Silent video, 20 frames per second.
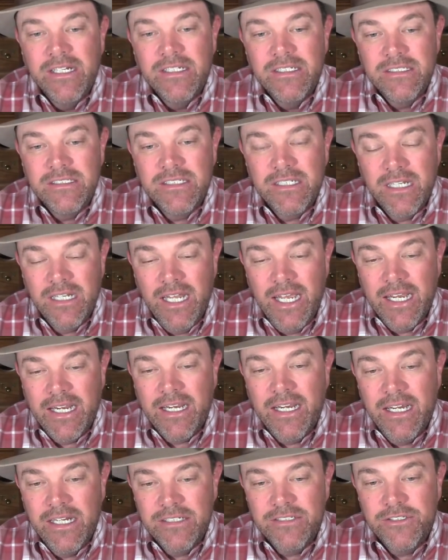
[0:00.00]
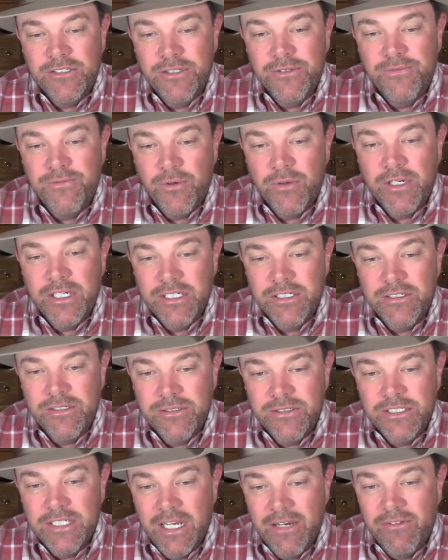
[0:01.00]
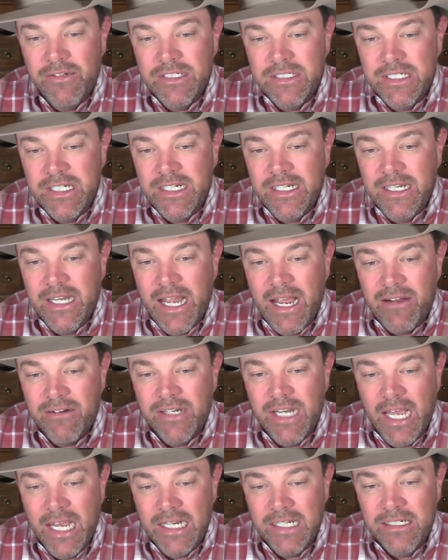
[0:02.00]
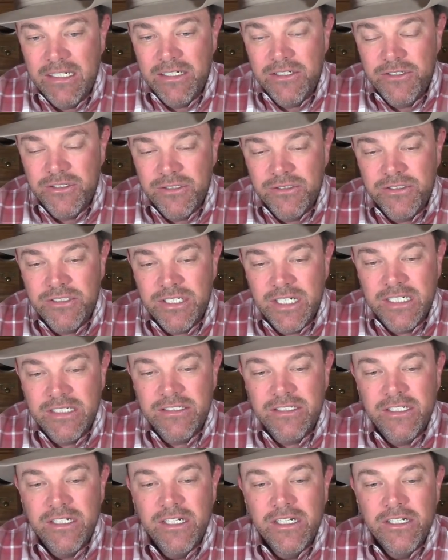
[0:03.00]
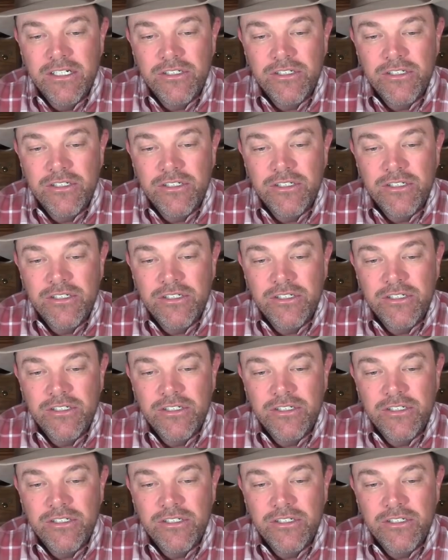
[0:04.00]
Select cuts, 242.17, down 92 cents.